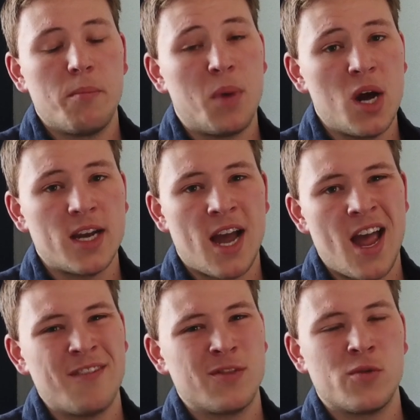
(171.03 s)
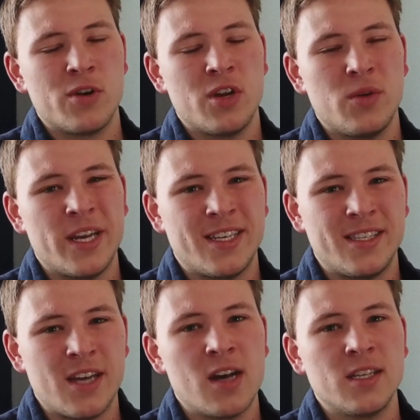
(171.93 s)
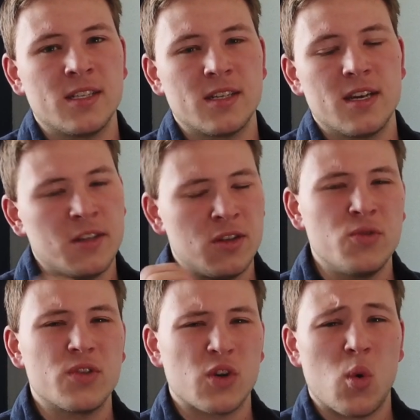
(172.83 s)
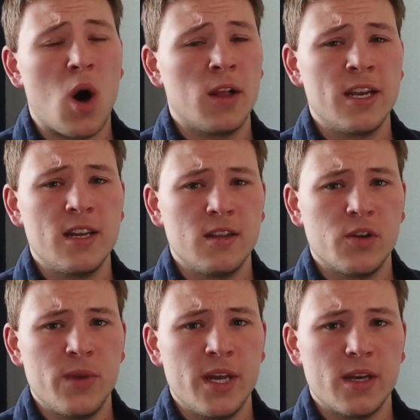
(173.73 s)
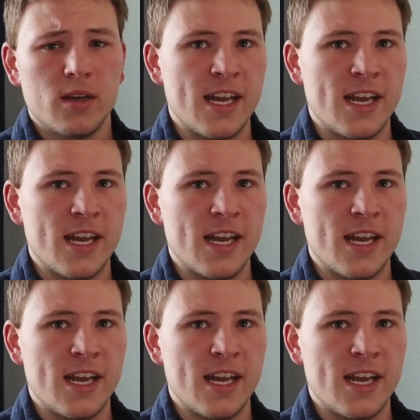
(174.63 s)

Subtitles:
But I have to warn you, it does dilute the quality a little bit.